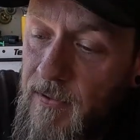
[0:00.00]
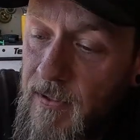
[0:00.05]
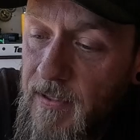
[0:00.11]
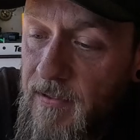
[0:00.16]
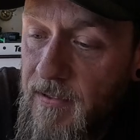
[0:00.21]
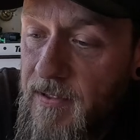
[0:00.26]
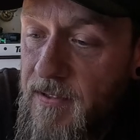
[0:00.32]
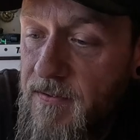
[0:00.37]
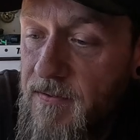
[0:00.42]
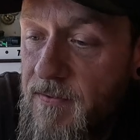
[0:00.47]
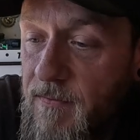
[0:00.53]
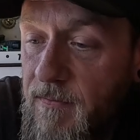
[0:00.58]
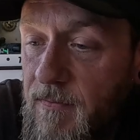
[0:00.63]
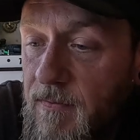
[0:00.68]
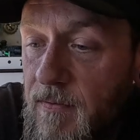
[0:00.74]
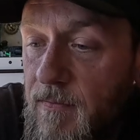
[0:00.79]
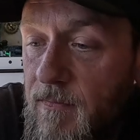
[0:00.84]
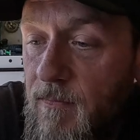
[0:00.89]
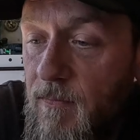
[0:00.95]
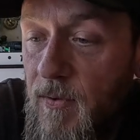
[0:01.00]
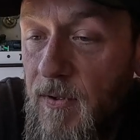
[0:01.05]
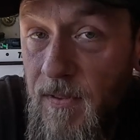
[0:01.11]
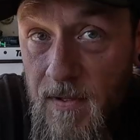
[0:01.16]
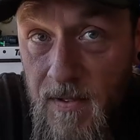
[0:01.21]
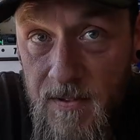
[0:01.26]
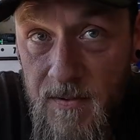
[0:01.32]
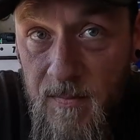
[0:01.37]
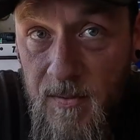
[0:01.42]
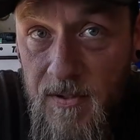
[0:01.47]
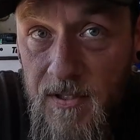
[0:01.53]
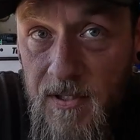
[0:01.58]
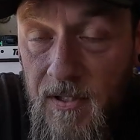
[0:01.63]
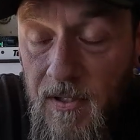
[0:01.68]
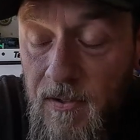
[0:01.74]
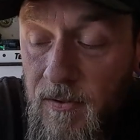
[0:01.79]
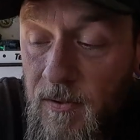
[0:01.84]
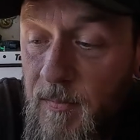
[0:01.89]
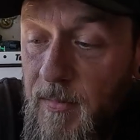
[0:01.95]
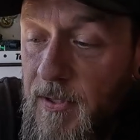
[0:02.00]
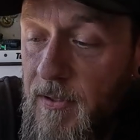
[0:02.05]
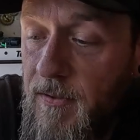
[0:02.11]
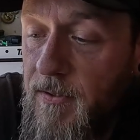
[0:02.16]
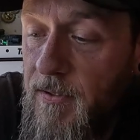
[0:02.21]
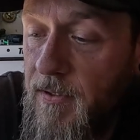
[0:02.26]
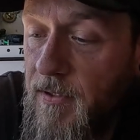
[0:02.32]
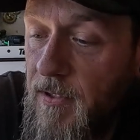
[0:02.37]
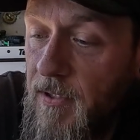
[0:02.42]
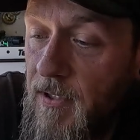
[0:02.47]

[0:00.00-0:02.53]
at least, with this particular build.